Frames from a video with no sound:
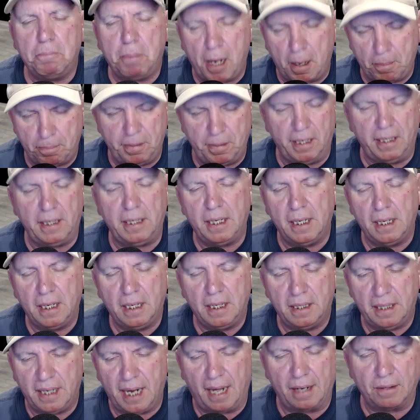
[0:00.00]
puppet,
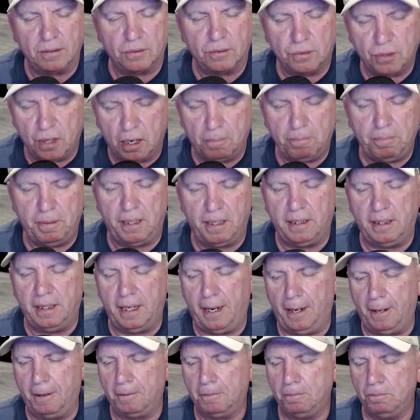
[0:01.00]
Donald Trump, in
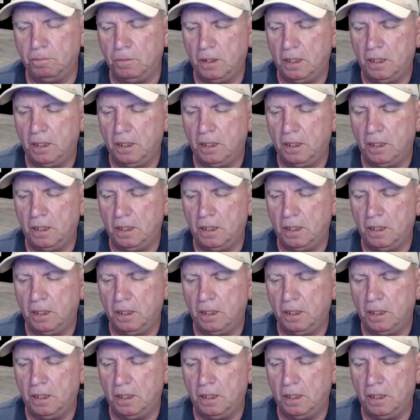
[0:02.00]
there.